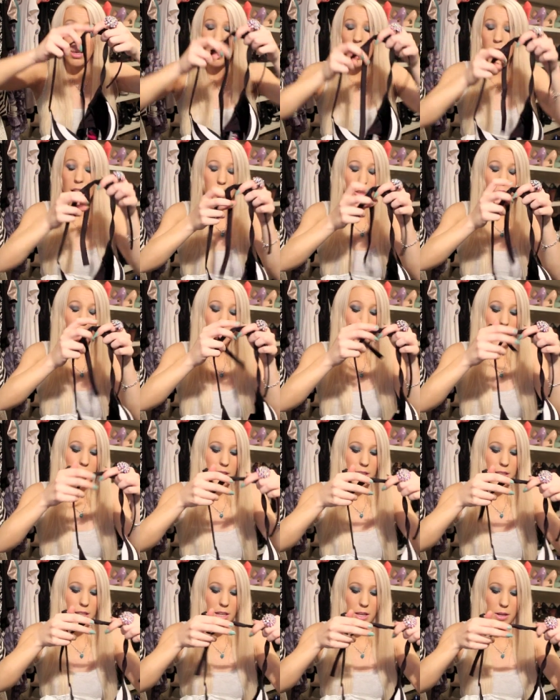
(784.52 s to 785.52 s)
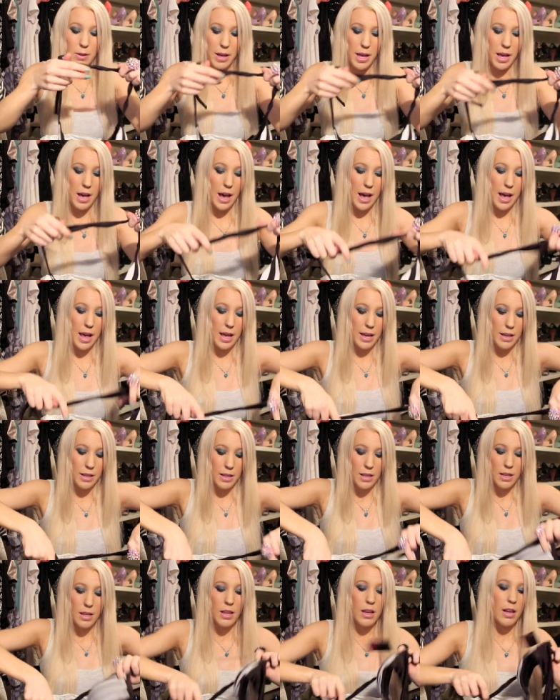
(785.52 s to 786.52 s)
I still liked it anyway. I
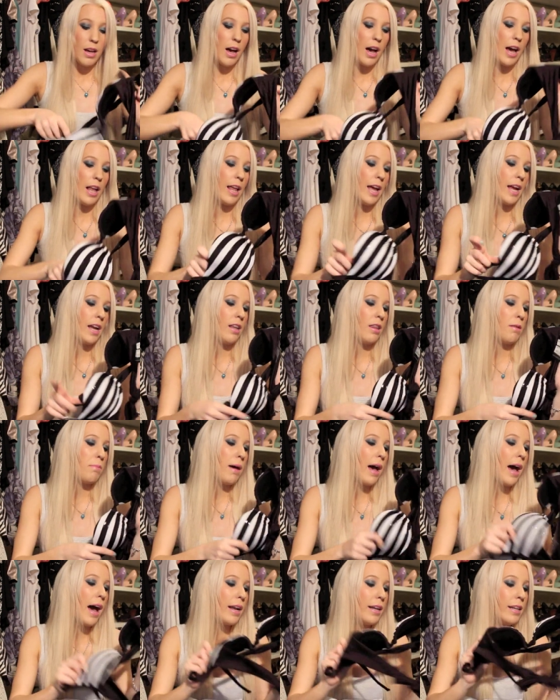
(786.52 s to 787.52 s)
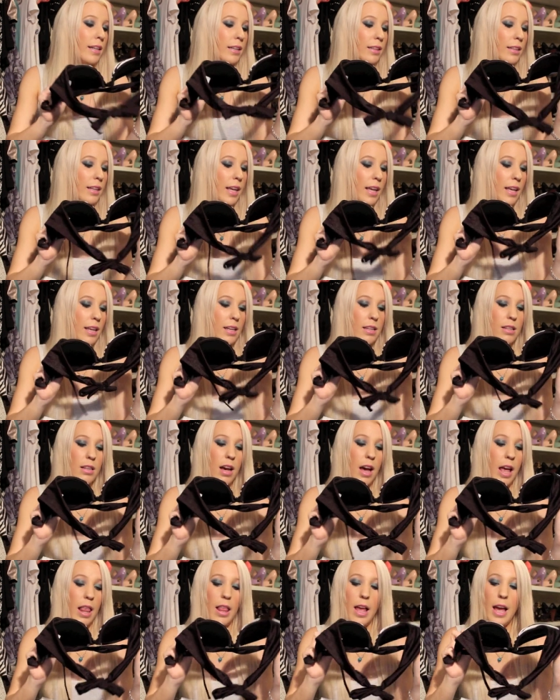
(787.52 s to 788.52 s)
I liked the pattern and
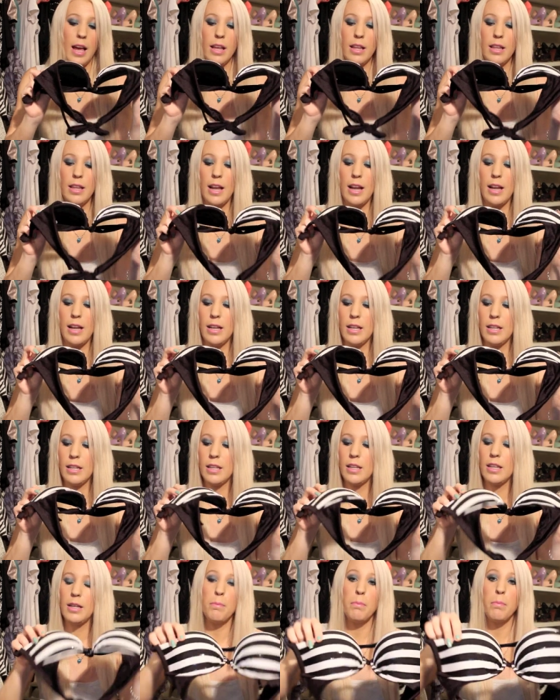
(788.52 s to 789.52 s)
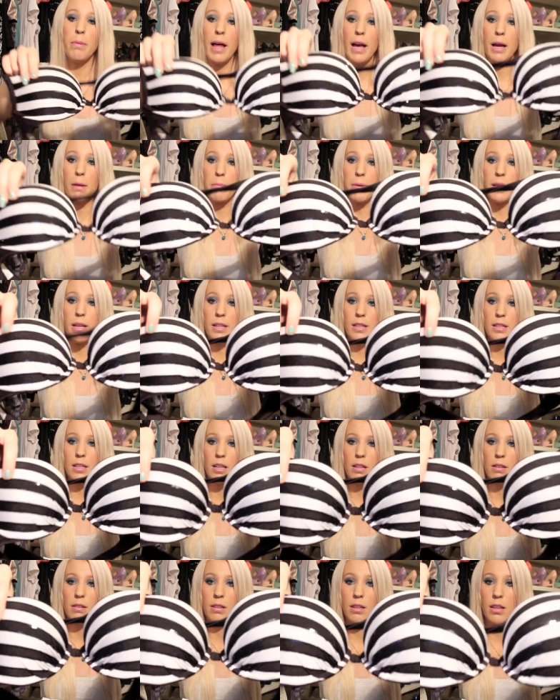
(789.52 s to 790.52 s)
I liked that the black bits
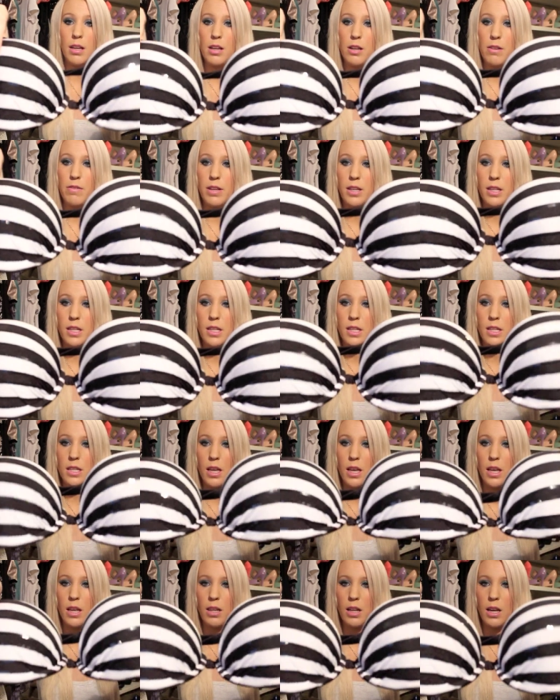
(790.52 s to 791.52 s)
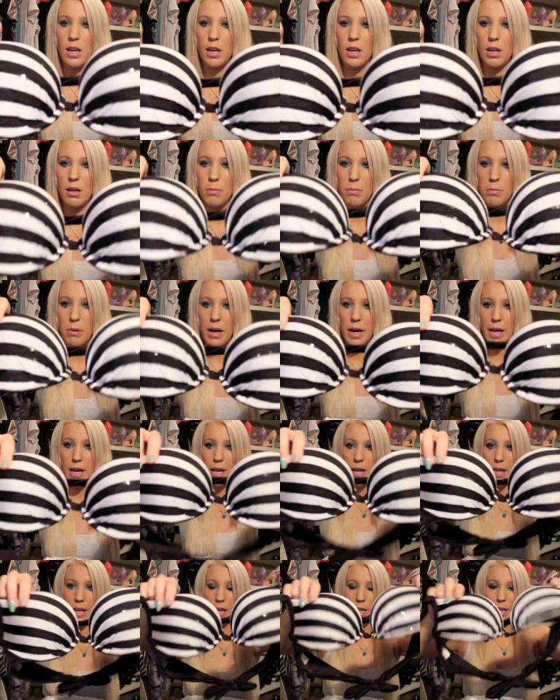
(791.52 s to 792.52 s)
I don't know if you can see that, but
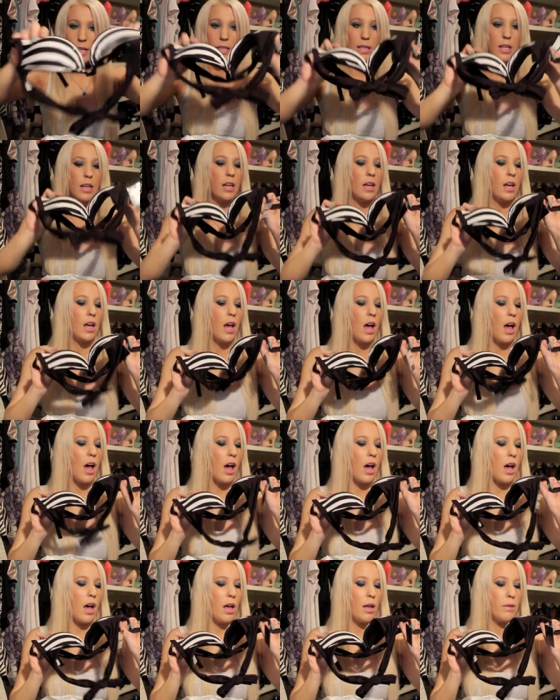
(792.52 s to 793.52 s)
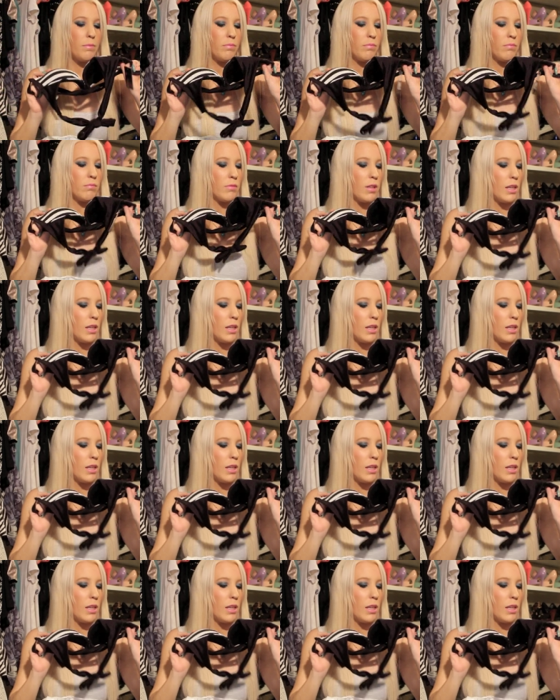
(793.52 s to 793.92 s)
it is um,